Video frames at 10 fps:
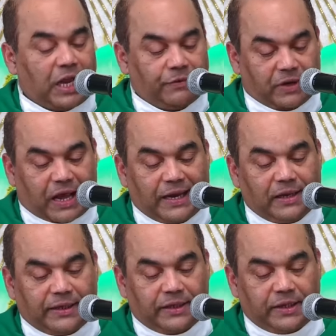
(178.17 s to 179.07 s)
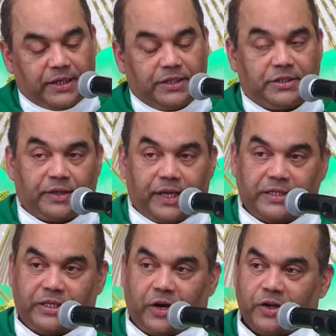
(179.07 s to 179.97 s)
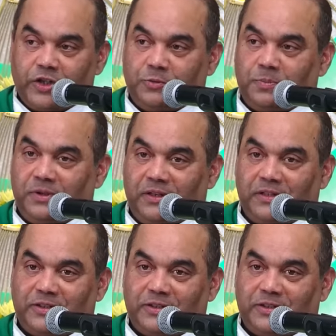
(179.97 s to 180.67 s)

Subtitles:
I will highlight, is today's gospel